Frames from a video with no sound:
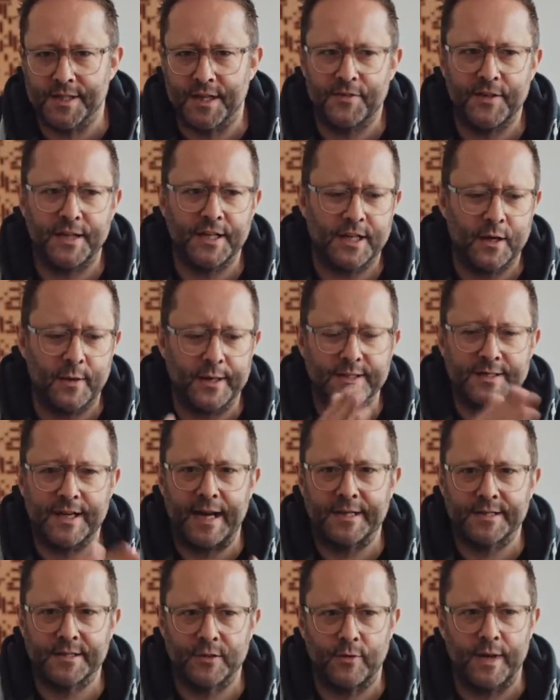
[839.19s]
I think going
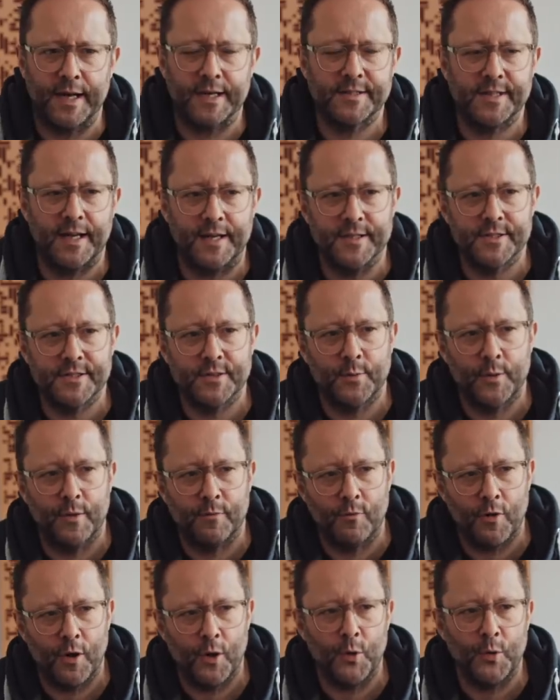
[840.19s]
DAC direct tends to
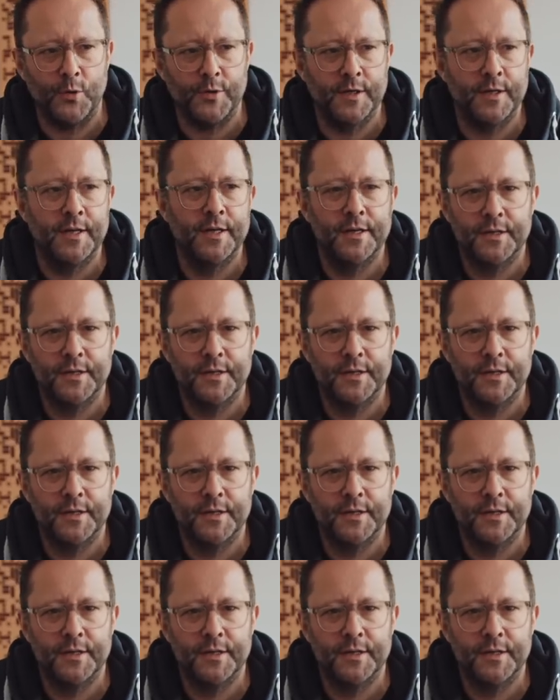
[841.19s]
erode